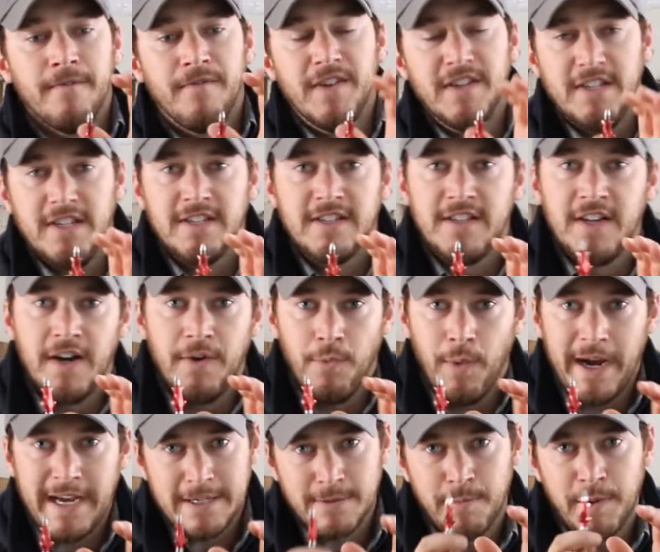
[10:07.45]
this is the
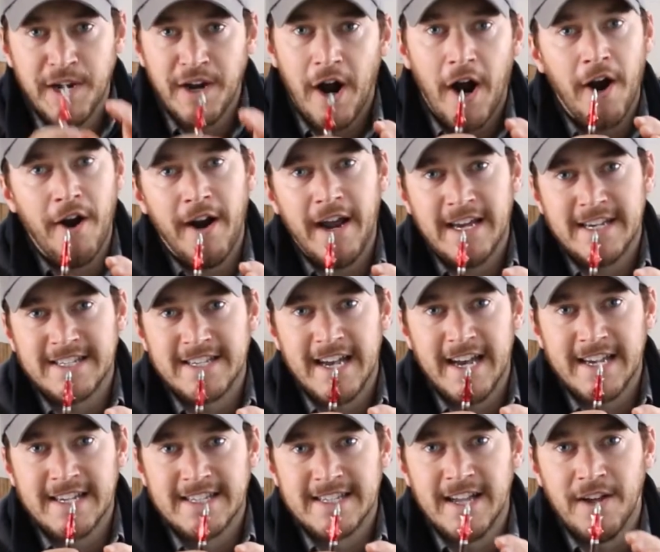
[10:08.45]
Rexpid
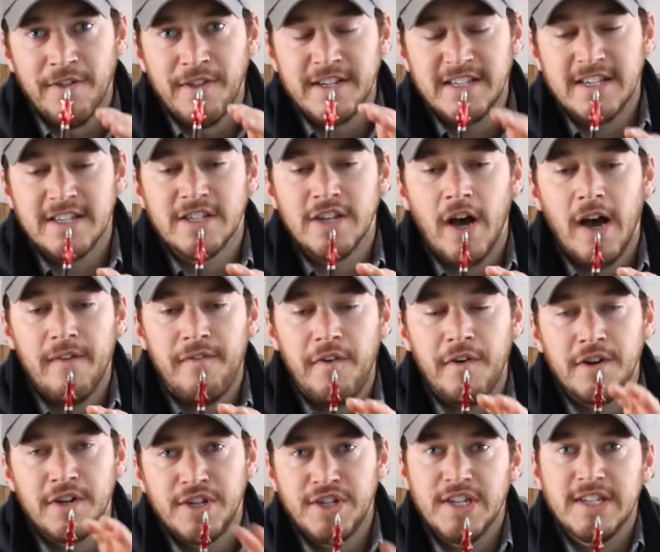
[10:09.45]
RXS. Now this is
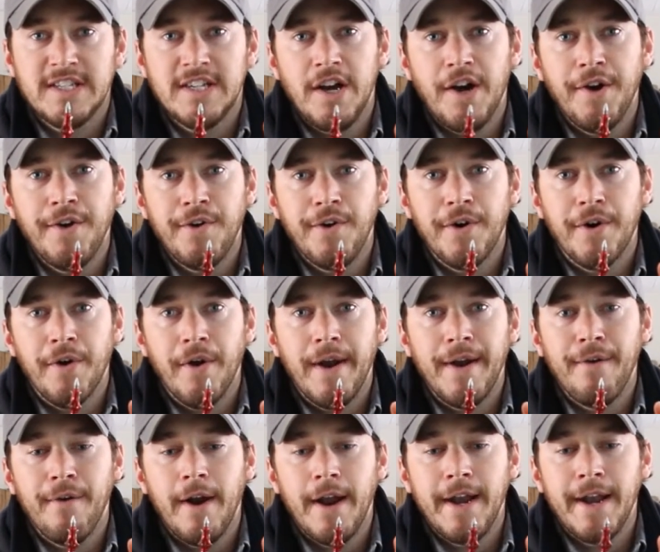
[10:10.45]
offered in just 100
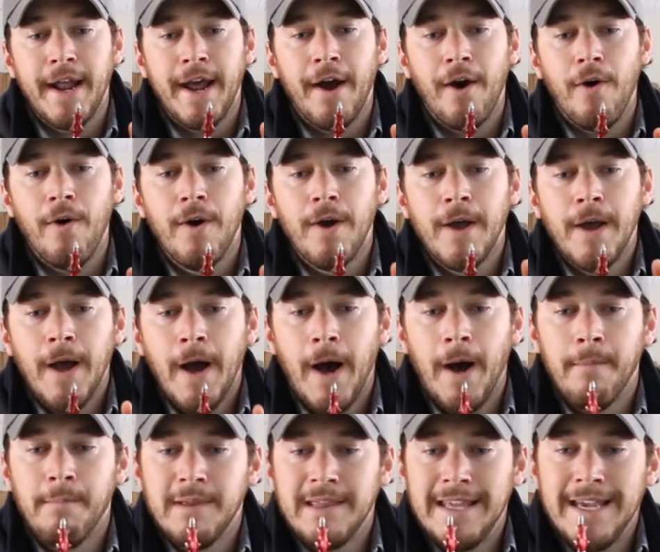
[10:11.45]
grain right now,
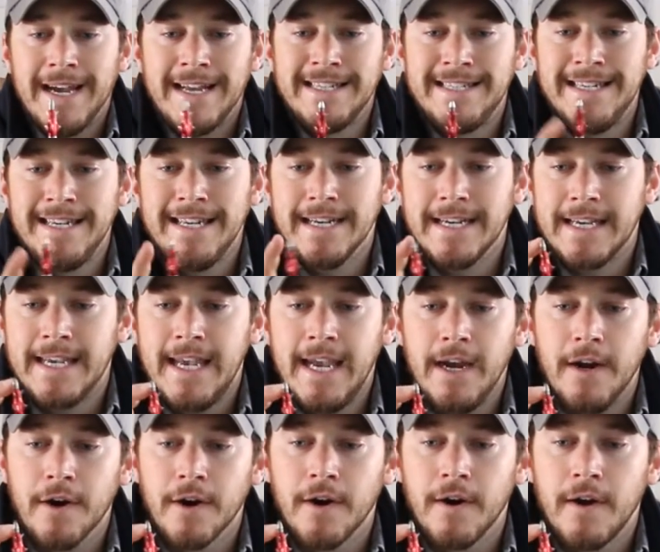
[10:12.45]
but the idea
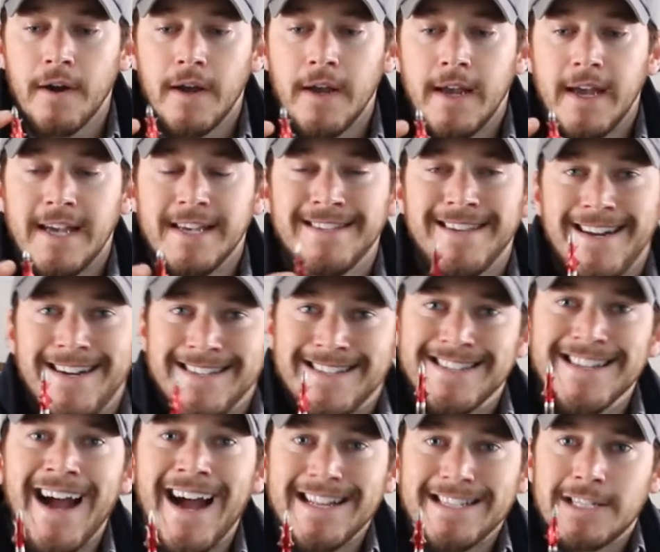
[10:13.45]
here is that it's
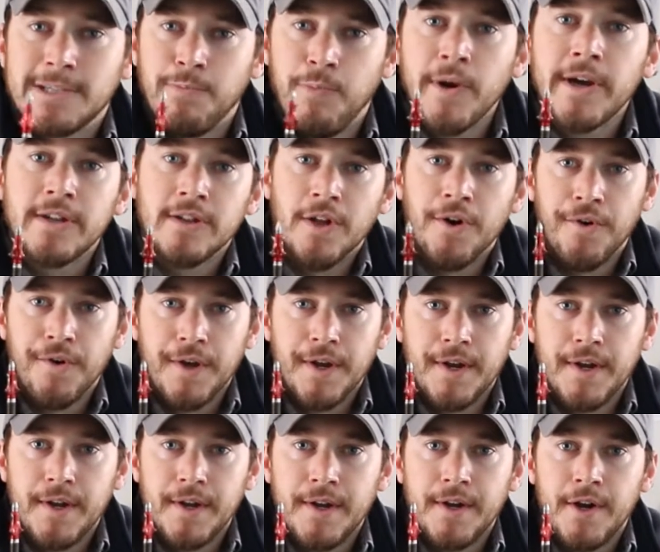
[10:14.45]
not spring
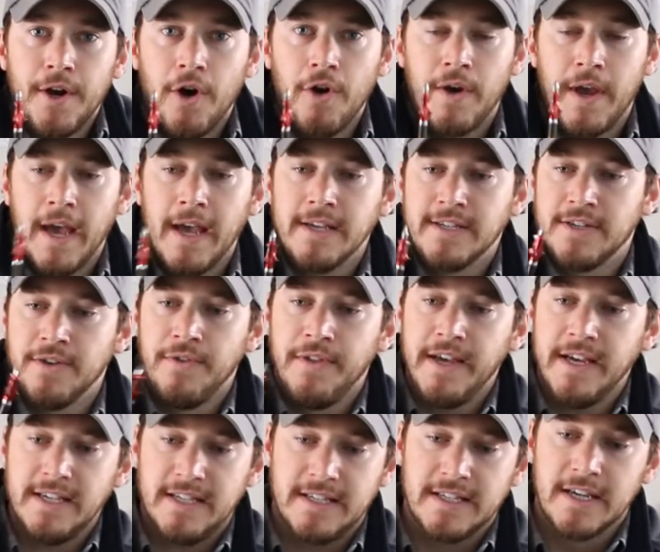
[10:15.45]
loaded. Okay, so
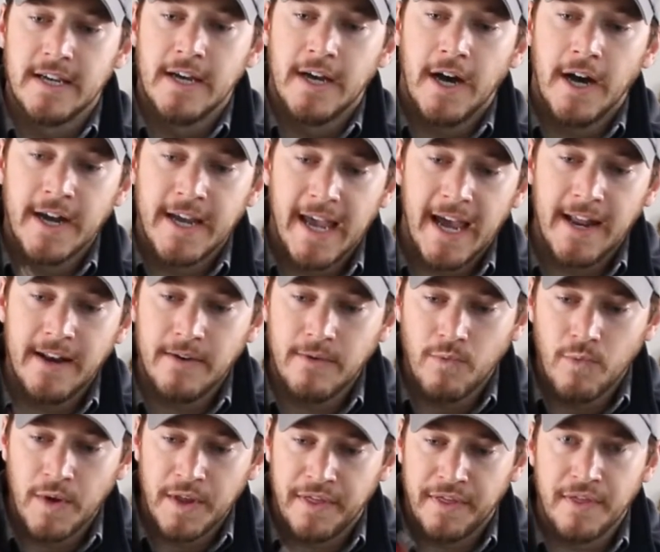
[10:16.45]
this,
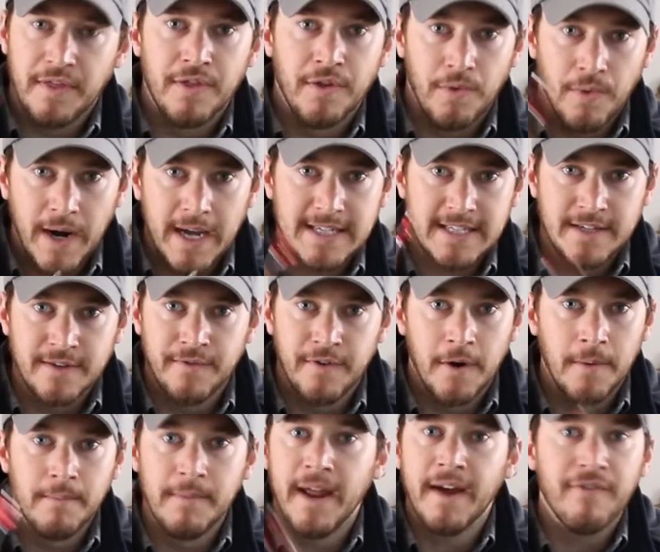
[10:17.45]
again, with the rest of
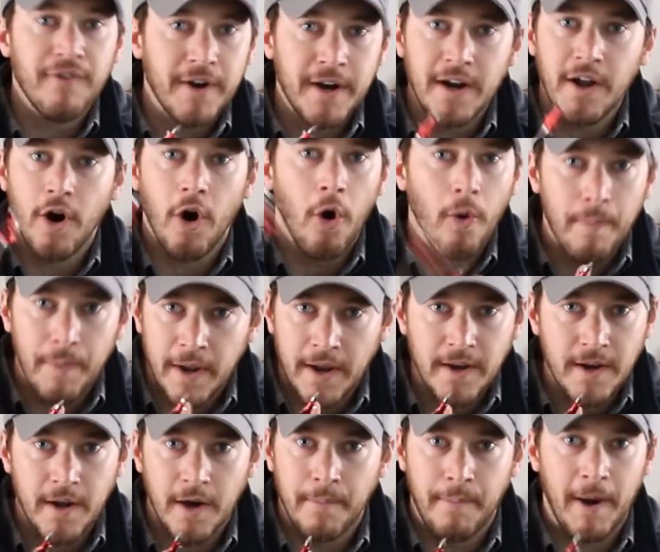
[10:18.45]
them, never gonna
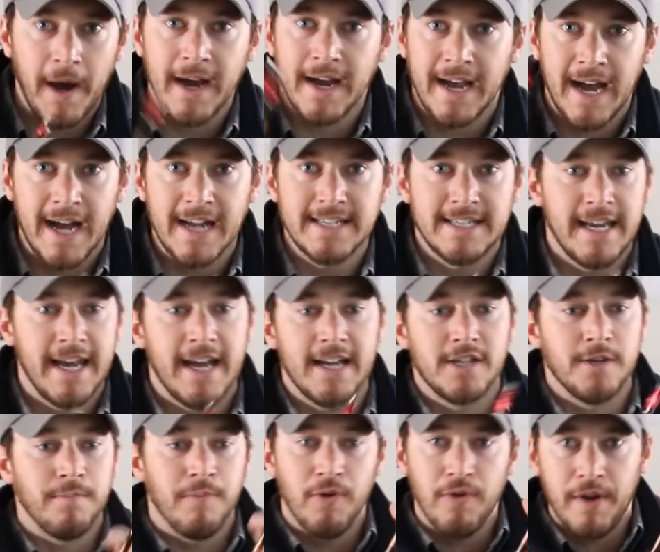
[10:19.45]
open upon contact.
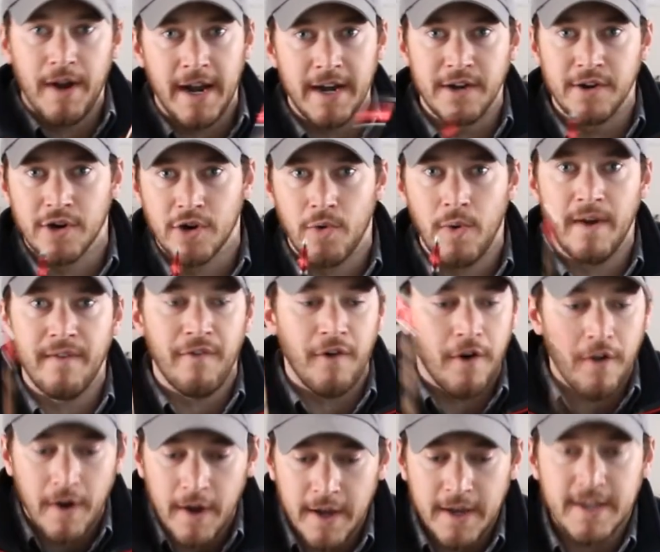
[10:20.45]
You pull it out of your
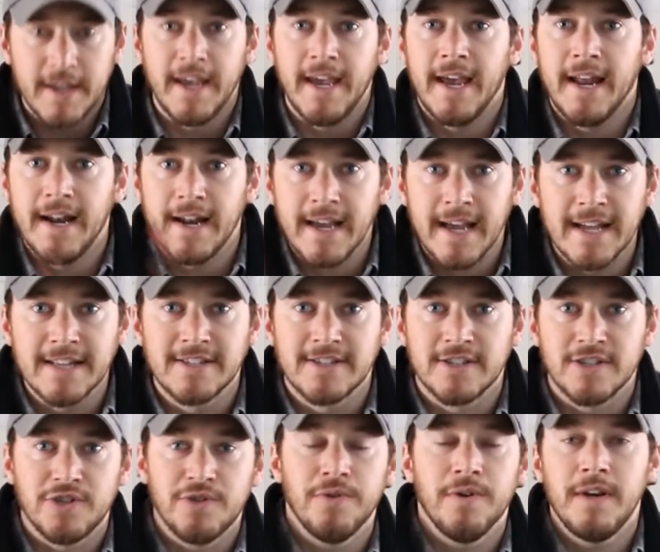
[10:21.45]
quiver, you hit it against
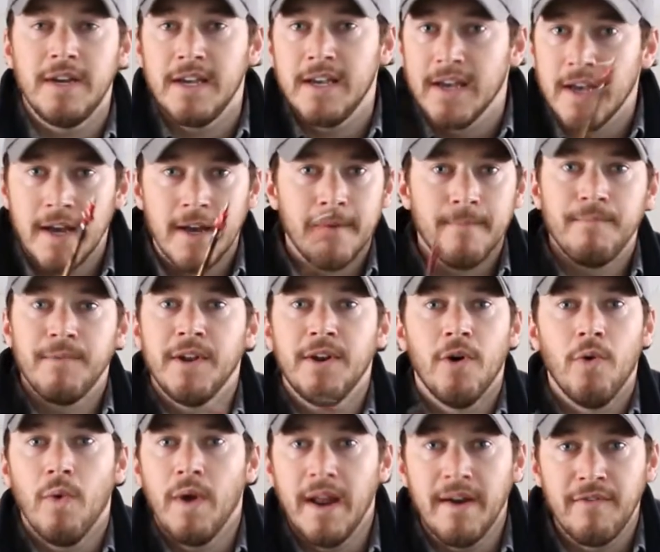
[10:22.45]
a tree, you
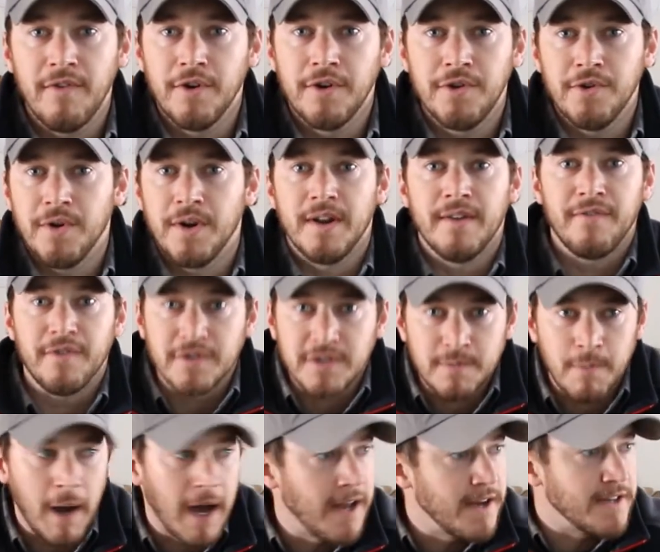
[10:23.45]
know, whatever you're doing. If you're
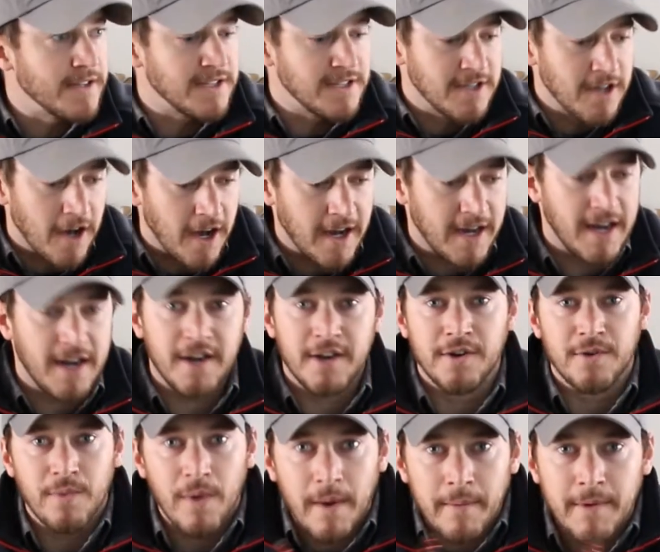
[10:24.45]
spotting and stalking and
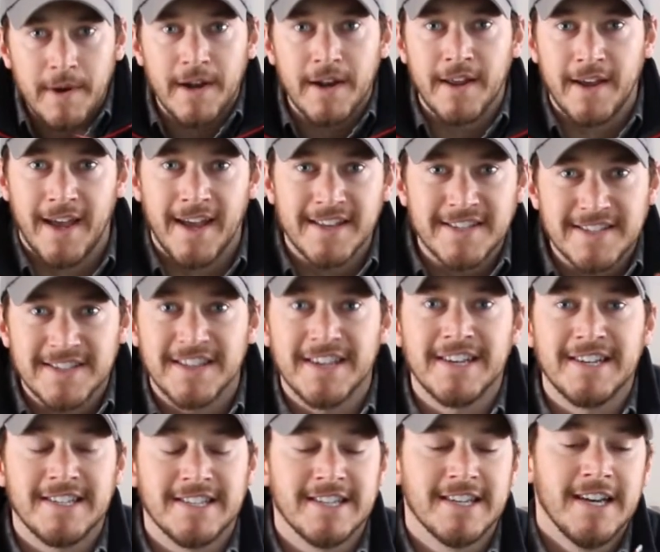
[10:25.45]
you're rubbing it against
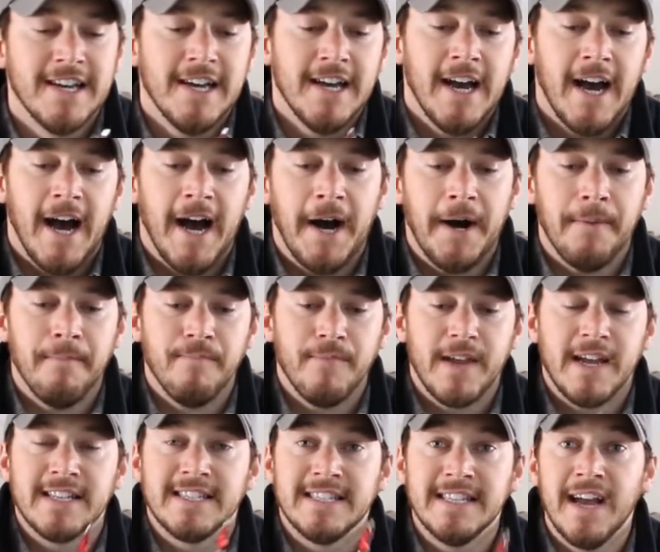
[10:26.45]
things,
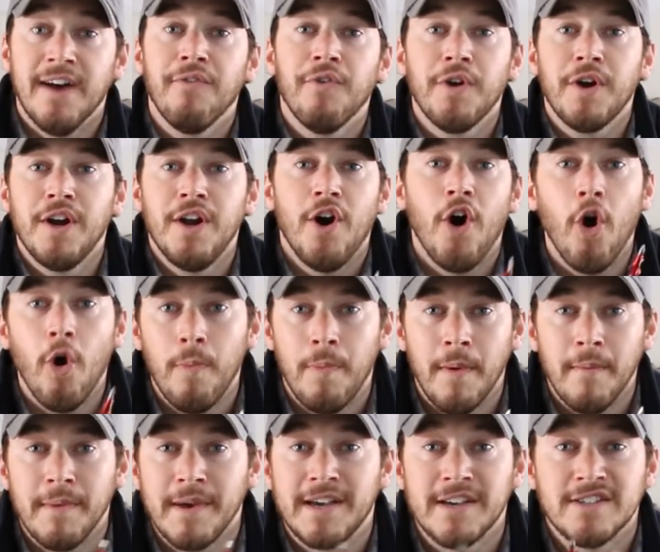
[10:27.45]
it's never gonna
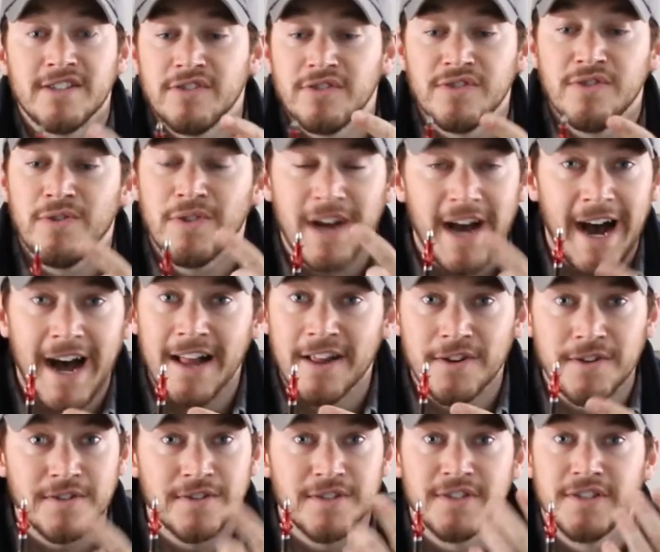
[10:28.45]
open because there's no
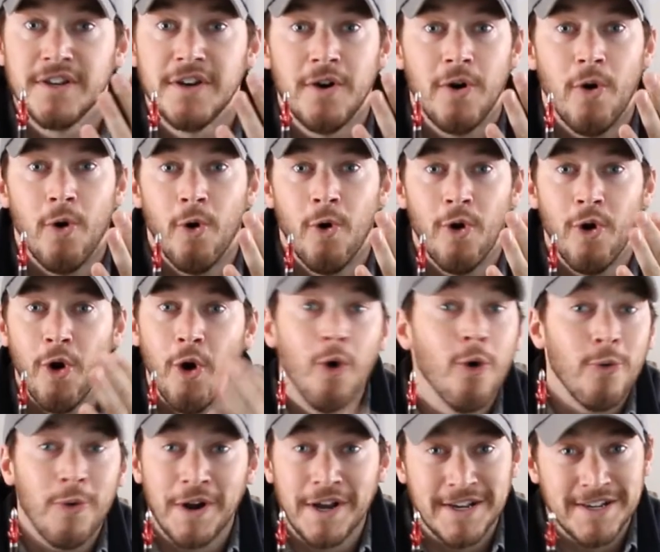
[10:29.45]
collars or
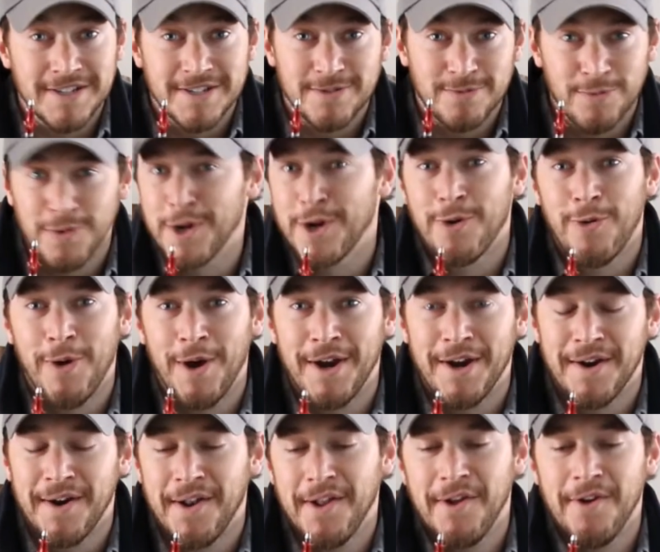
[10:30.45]
O-rings
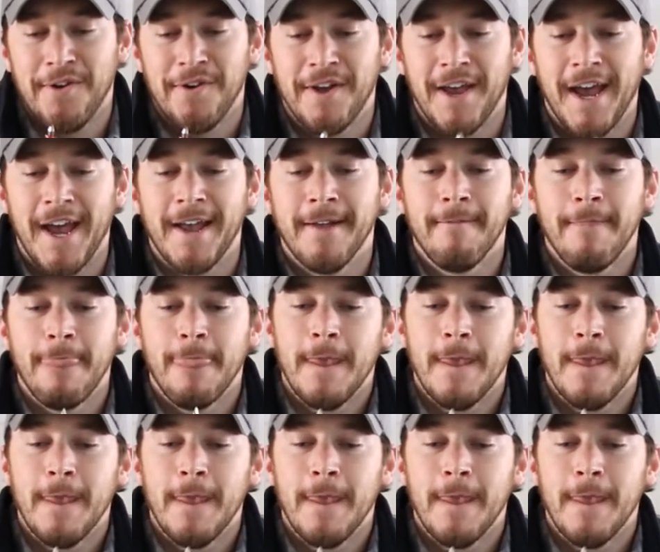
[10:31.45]
required, okay?